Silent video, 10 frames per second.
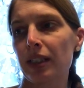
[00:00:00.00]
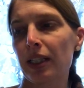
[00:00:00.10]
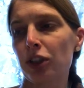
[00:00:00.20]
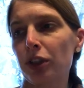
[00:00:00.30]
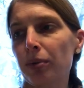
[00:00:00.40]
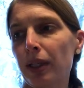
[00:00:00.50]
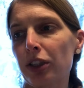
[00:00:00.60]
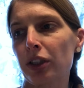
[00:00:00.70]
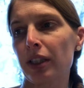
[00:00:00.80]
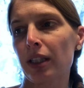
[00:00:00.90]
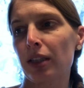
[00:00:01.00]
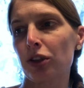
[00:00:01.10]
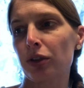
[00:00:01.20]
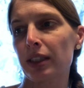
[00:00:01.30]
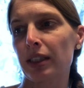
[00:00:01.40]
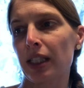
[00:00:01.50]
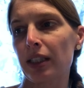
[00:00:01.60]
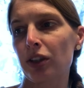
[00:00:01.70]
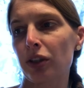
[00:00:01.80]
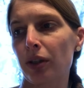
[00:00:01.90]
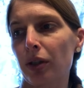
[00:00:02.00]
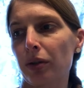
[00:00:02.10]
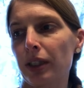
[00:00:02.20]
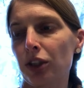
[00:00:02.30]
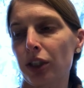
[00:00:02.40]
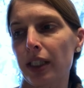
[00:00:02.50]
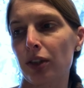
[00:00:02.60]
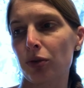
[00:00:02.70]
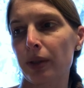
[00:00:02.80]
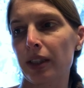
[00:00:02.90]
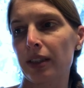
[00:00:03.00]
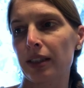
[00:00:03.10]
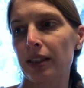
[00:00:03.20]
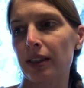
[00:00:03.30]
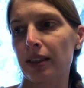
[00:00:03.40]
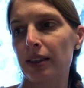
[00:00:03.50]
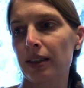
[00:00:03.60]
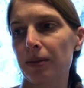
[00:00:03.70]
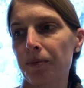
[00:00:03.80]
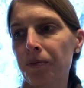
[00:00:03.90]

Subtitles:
as she watched the countryside slowly change with the seasons.